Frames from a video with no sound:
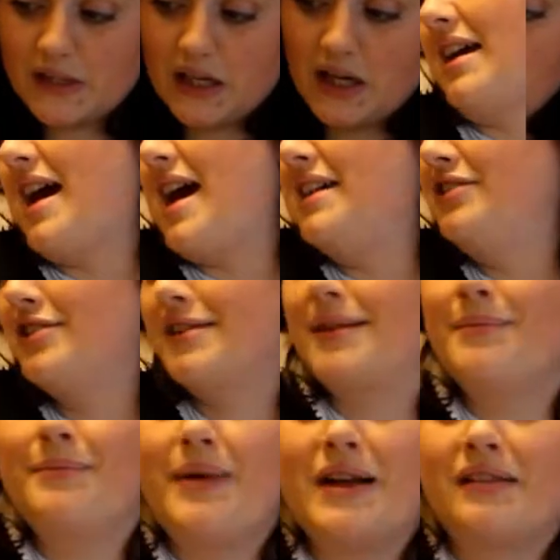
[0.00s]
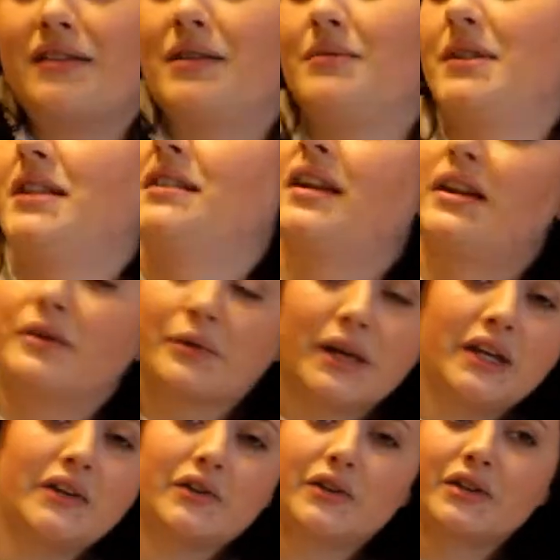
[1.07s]
Um, I just compare them to like
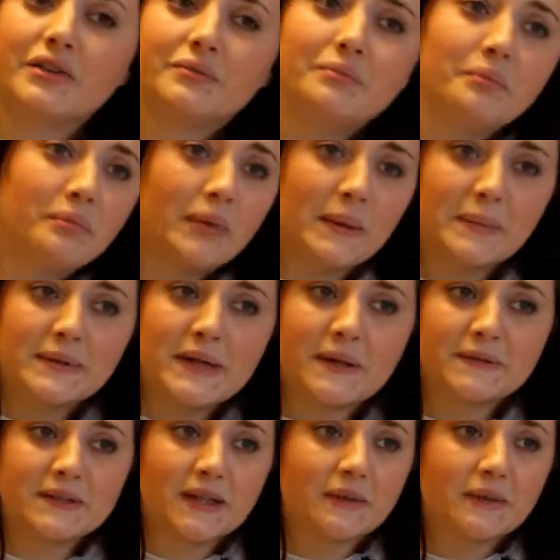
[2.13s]
regular paper towels,